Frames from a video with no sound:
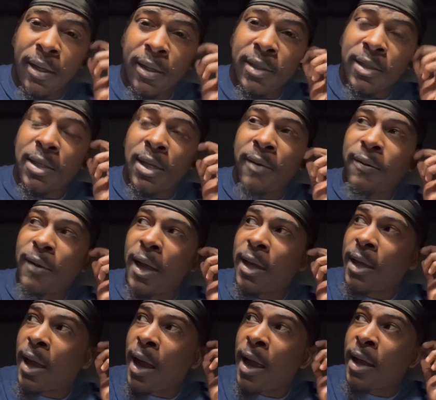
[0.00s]
and stuff like
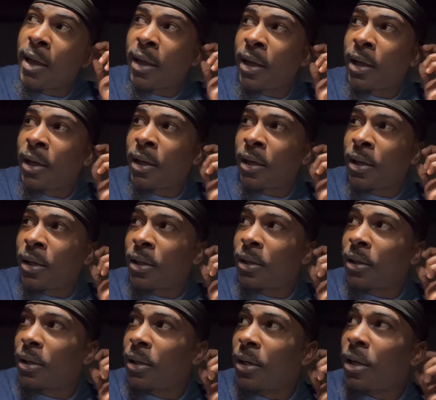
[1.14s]
that and
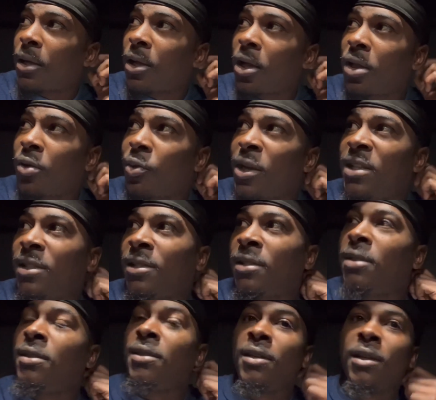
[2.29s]
another
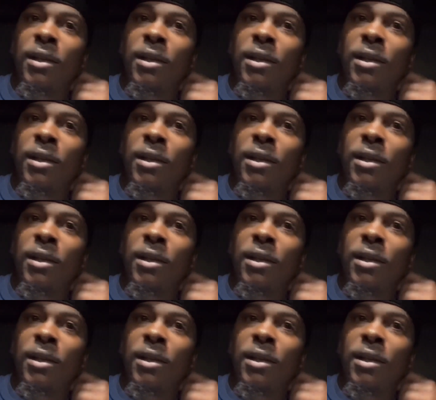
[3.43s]
reason